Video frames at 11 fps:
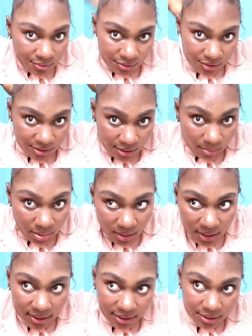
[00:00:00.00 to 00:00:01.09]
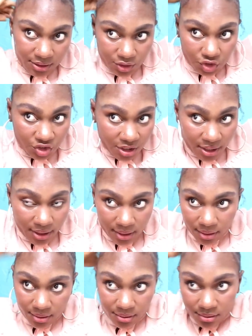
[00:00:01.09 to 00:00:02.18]
We're just applying the
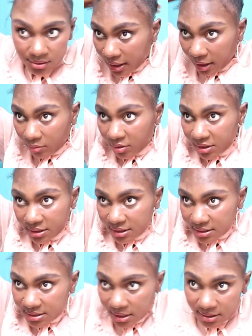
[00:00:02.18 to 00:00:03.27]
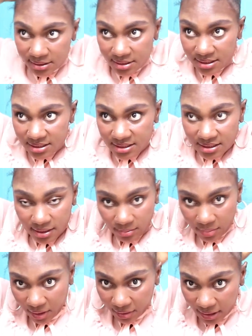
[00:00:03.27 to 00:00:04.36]
gel, and I want this to sit
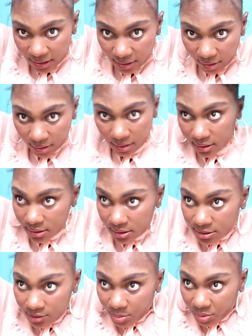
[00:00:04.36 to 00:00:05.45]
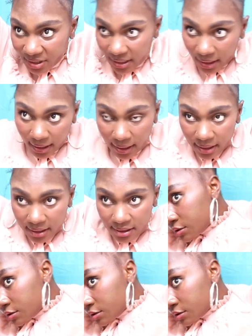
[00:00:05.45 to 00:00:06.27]
about here. So pretty high.